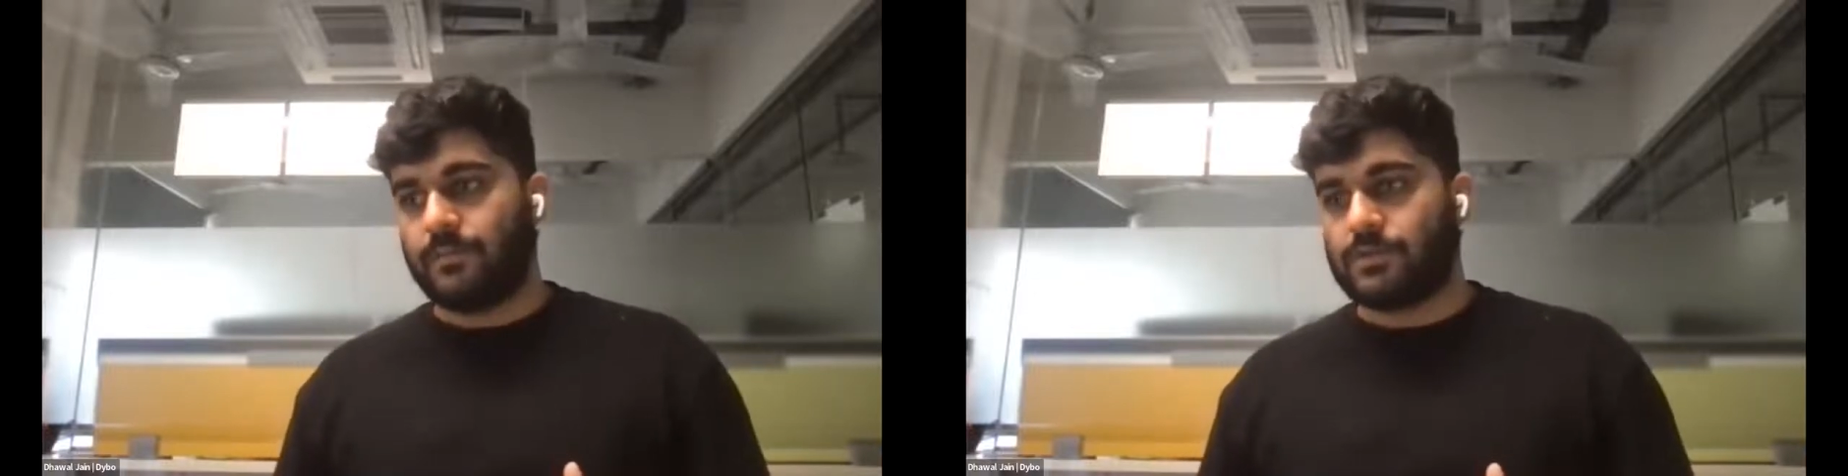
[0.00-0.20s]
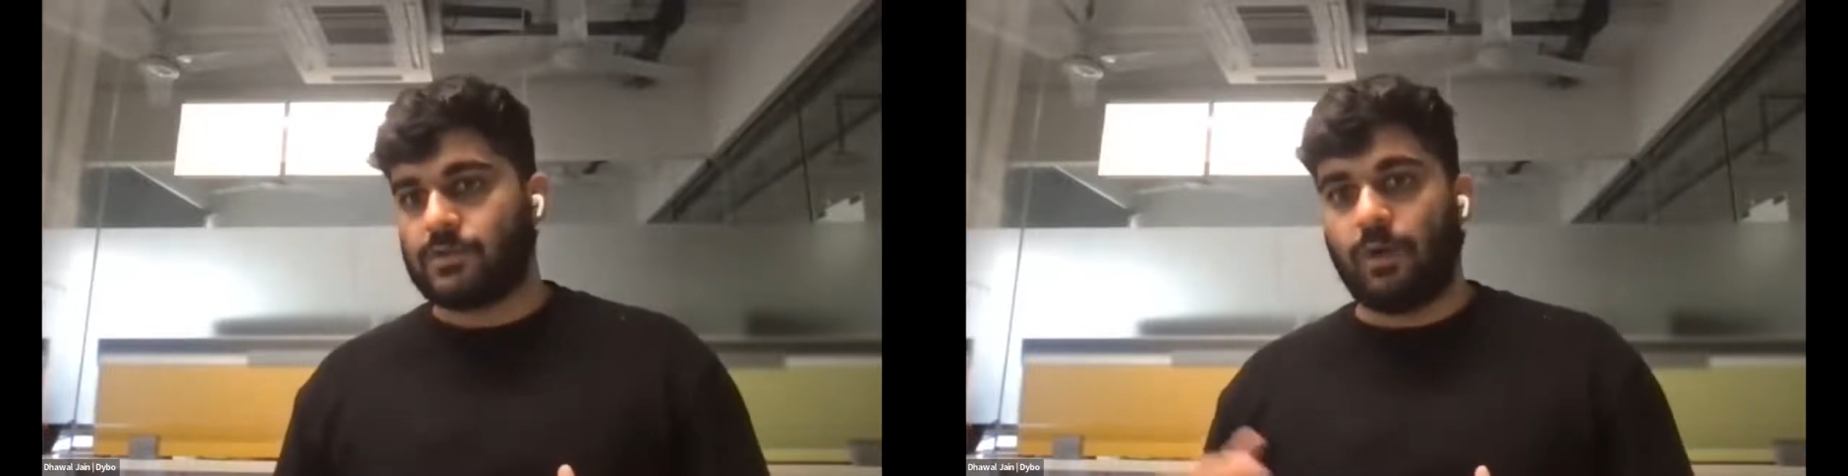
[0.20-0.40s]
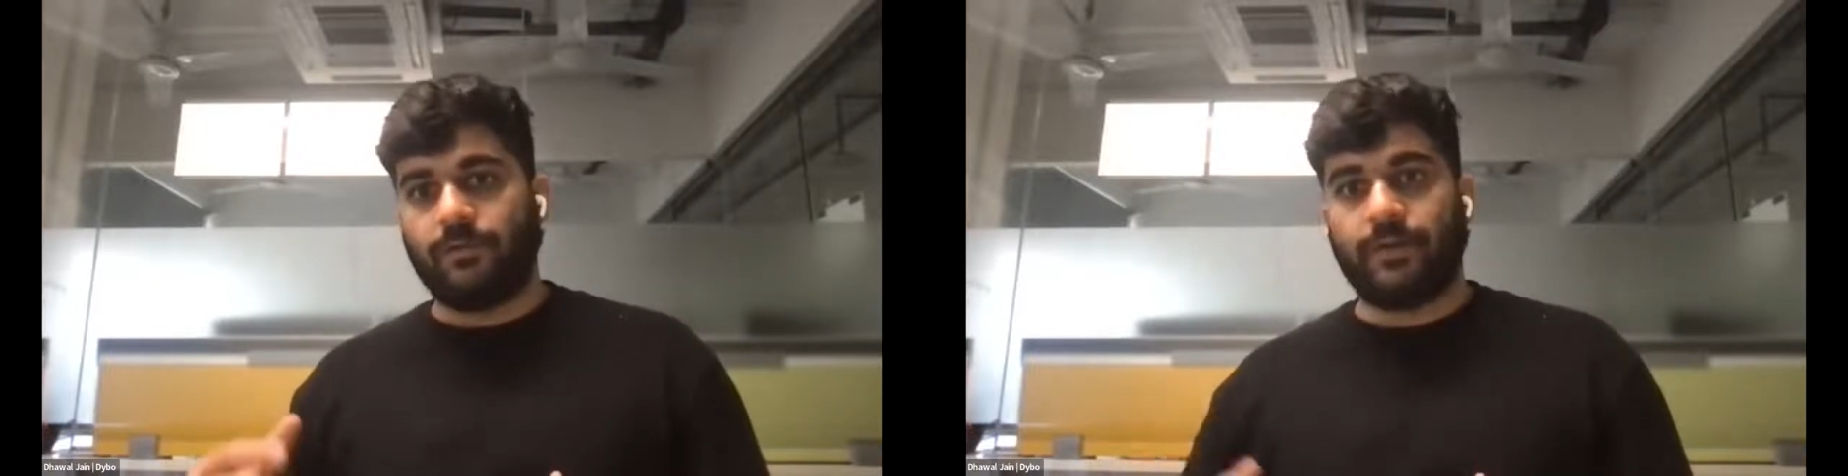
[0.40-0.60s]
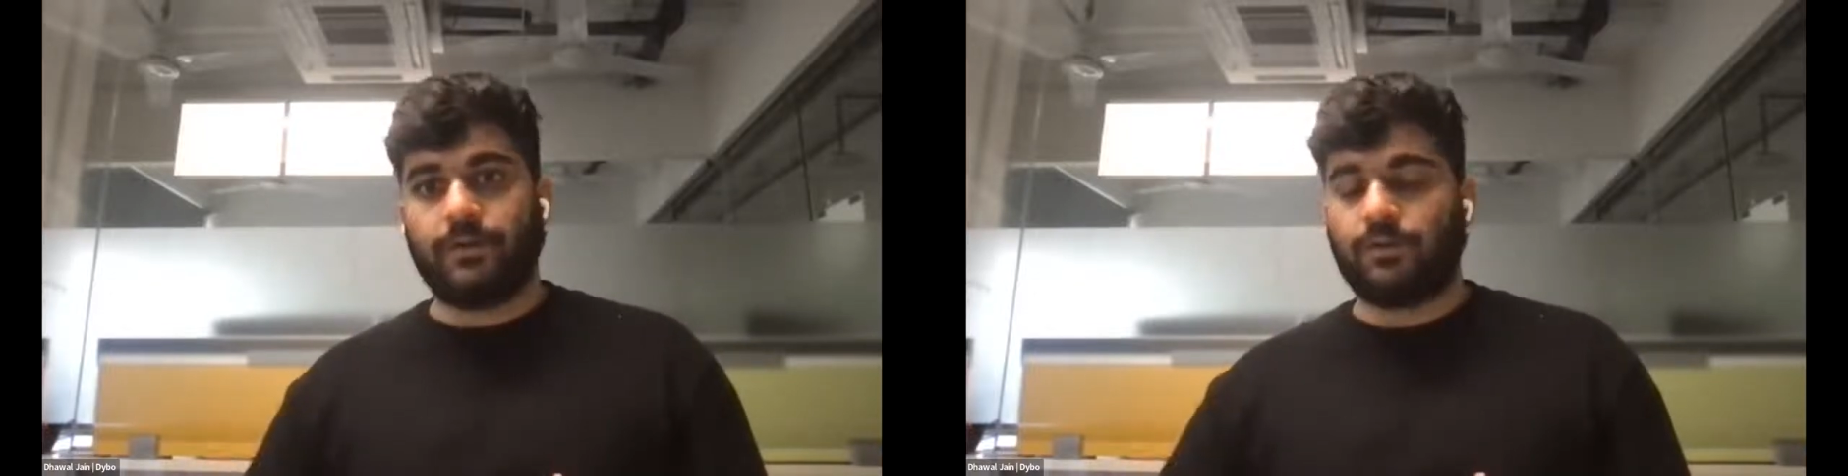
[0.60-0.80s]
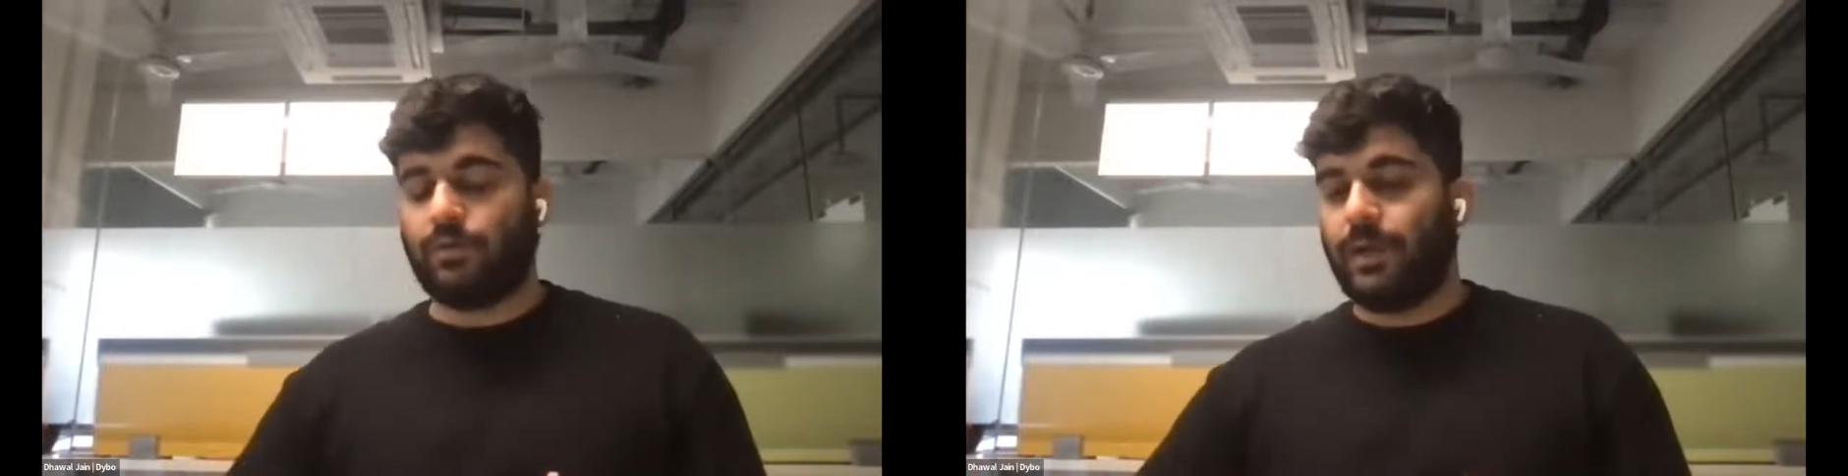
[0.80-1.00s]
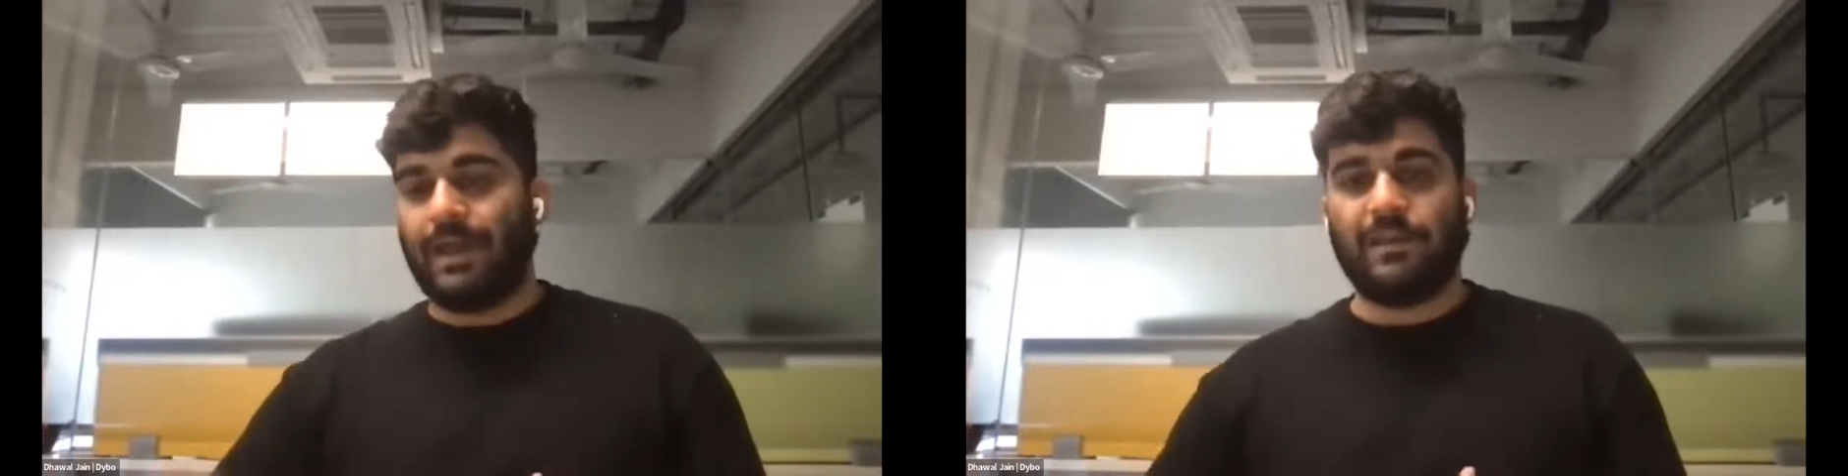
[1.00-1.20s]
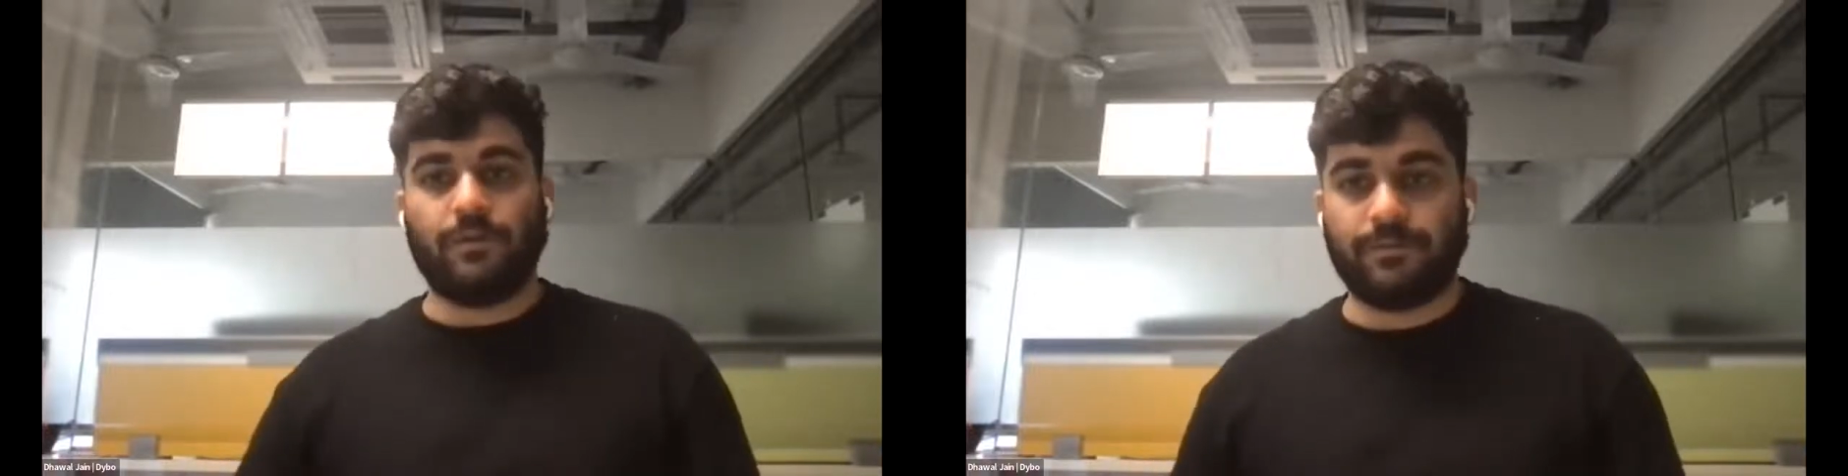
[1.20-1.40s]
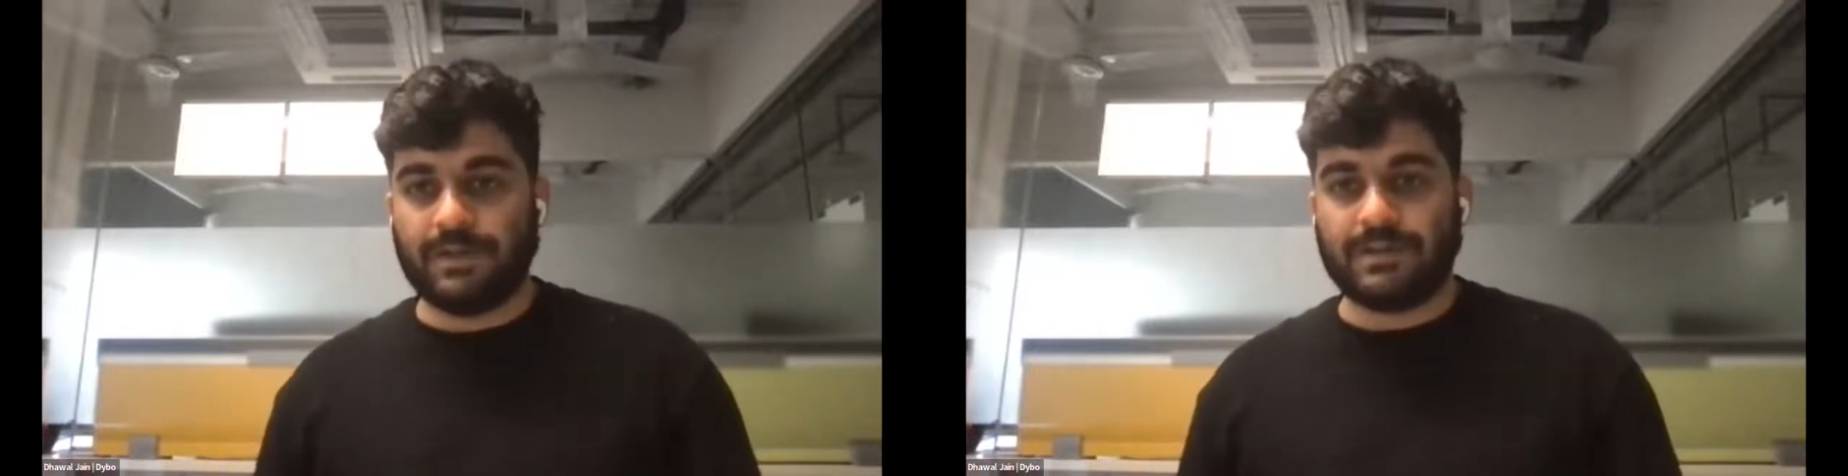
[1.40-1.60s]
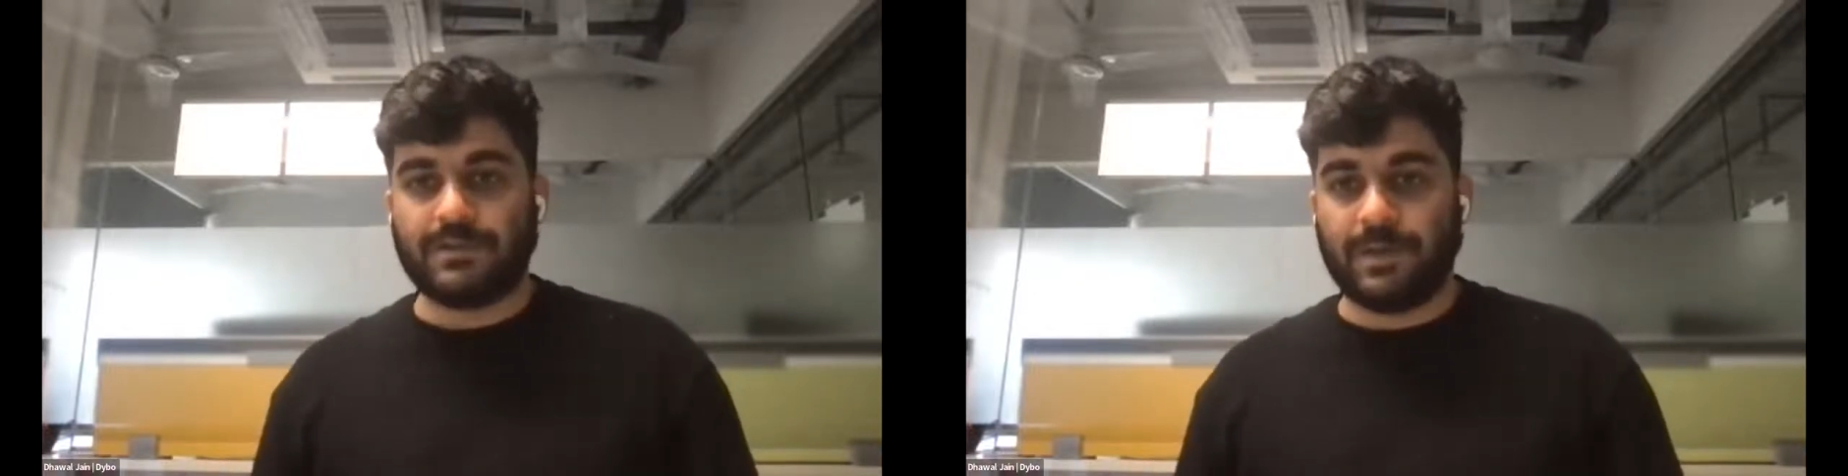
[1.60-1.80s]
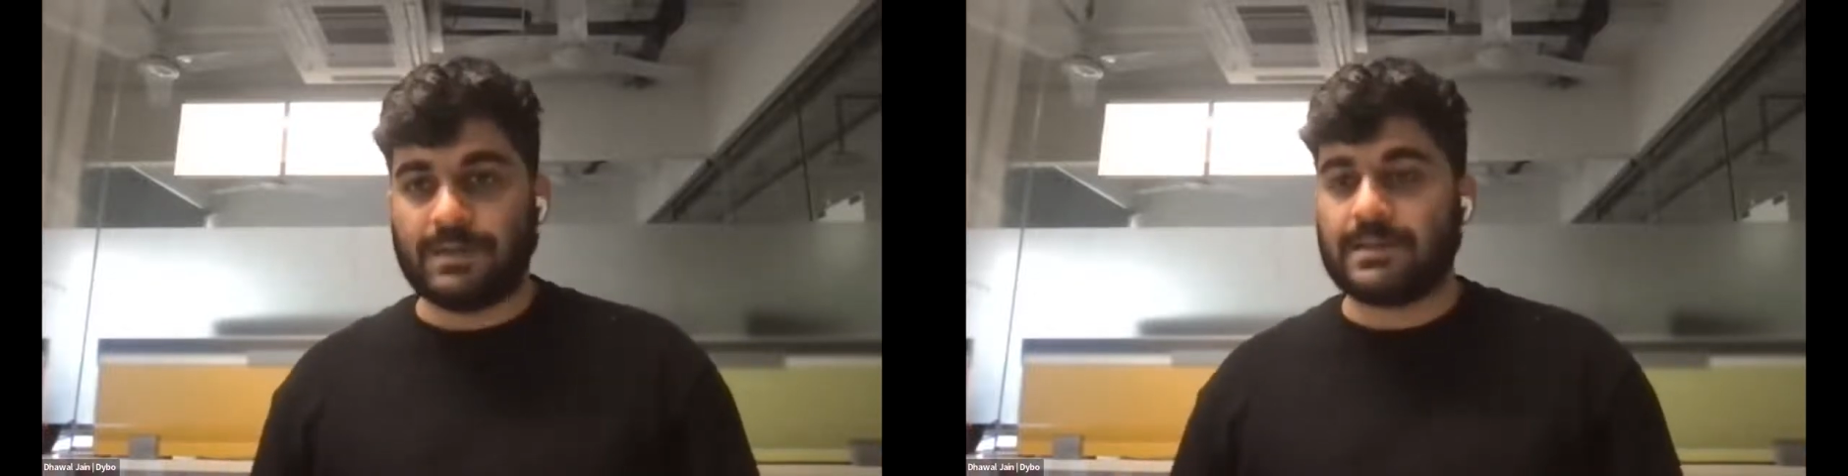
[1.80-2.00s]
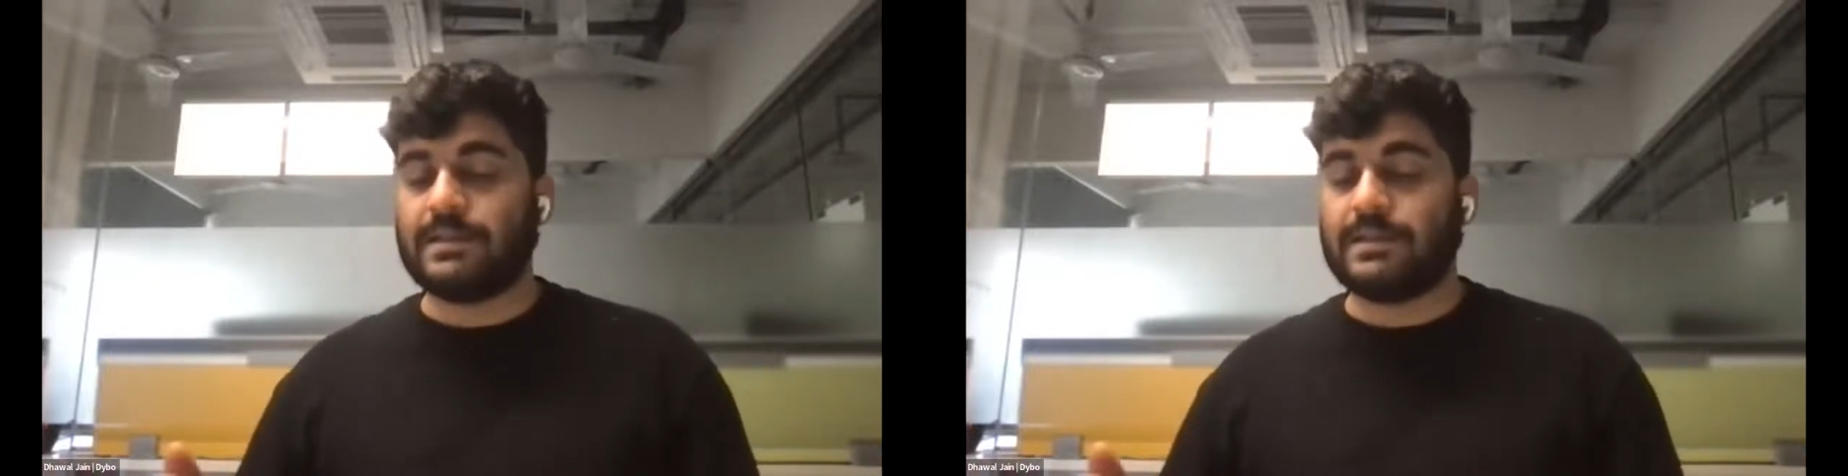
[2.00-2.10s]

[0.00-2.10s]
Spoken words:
solve it through any of these ways.